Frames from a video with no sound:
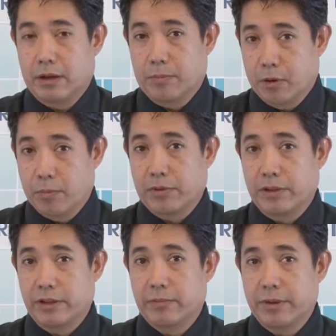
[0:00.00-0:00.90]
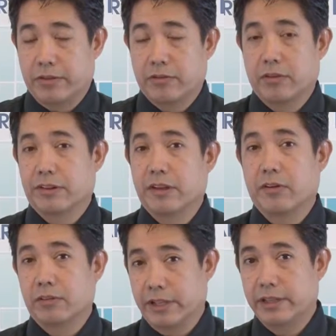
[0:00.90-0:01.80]
appropriately to make sure it's not
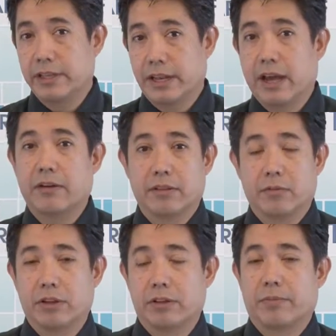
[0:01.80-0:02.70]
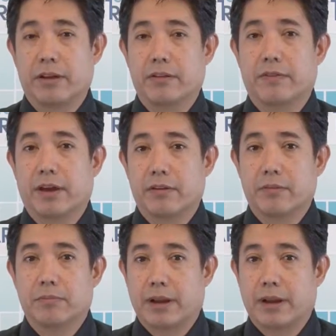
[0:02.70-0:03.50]
only cleaned out in the one spot you found it,